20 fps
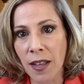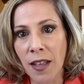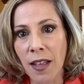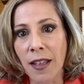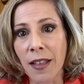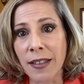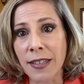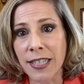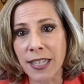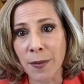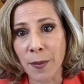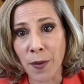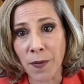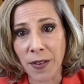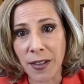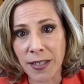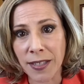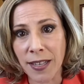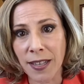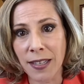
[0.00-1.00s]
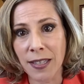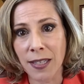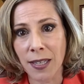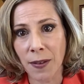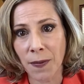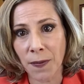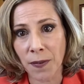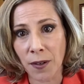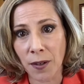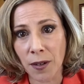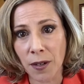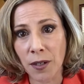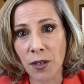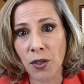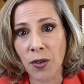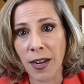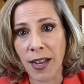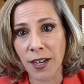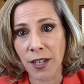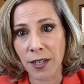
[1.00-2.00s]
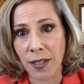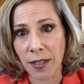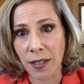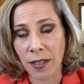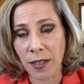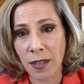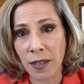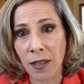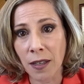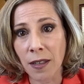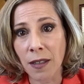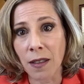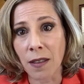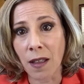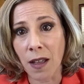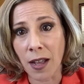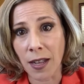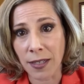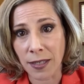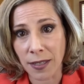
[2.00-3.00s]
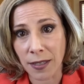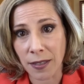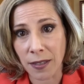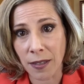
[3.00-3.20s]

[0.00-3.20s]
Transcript: and some of us had suffered tragic loss.